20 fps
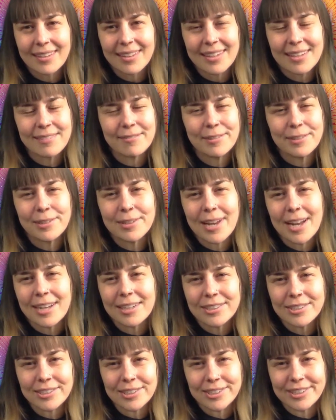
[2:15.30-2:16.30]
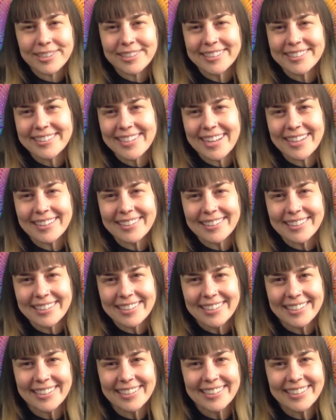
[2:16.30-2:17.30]
If you're not sure
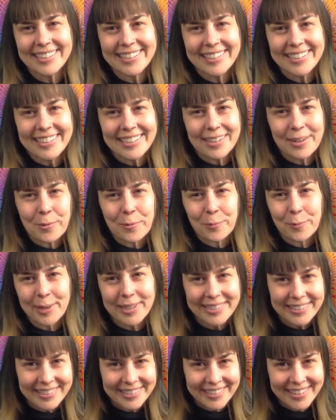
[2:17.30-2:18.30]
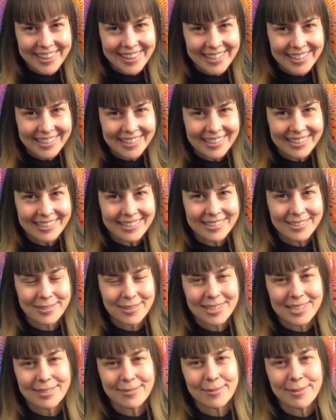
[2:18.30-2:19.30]
exactly when you're thinking
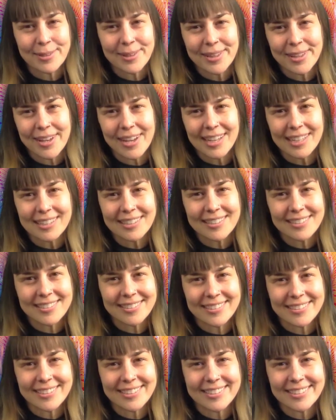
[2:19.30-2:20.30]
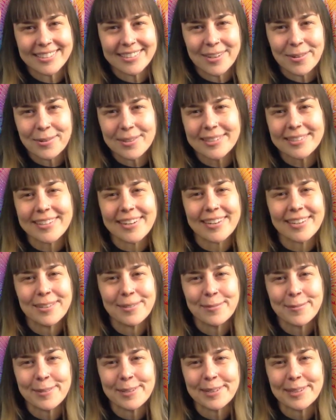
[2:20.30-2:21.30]
stressful thoughts, just notice how you
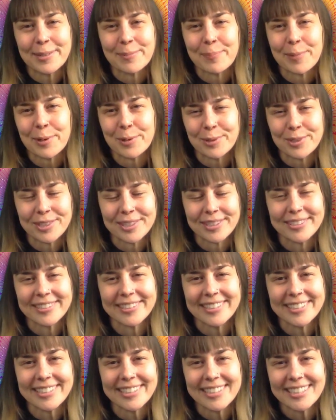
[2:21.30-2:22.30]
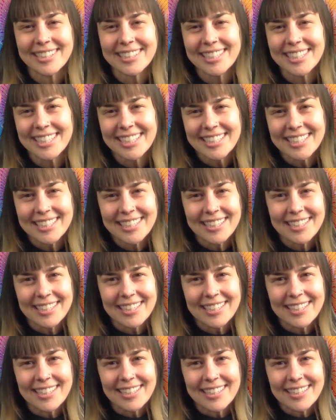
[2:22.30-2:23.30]
feel emotionally.
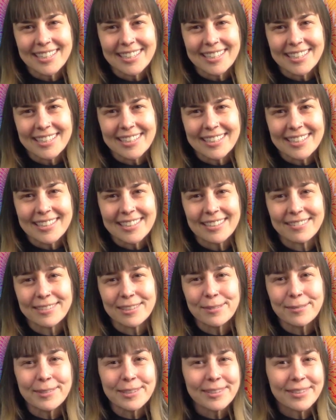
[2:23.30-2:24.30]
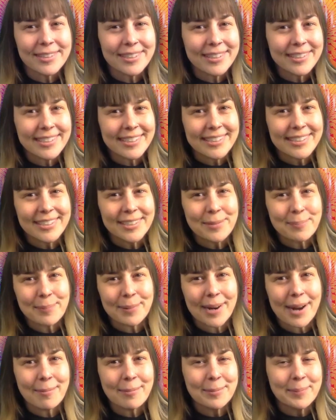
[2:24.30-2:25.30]
If you feel good, you're
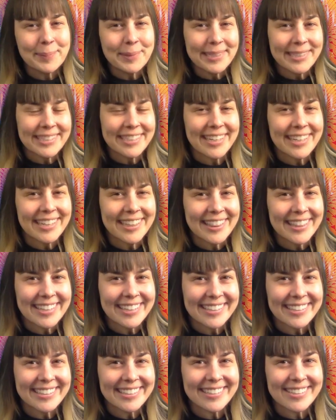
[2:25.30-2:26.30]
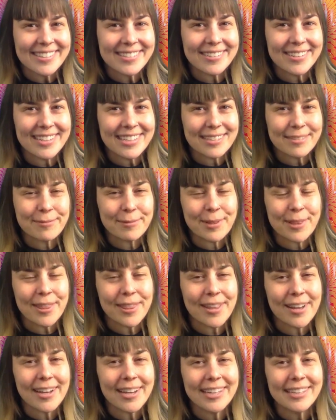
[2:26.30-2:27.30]
probably not thinking stressful
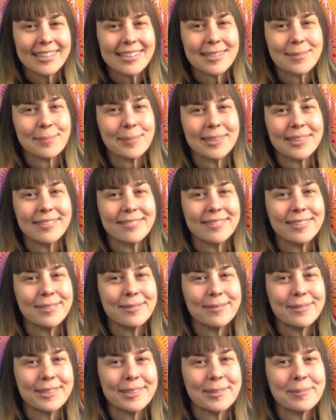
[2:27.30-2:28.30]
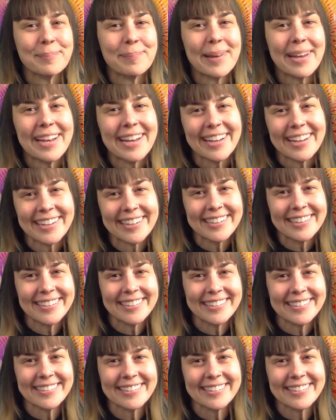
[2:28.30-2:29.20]
thoughts, but if you feel bad,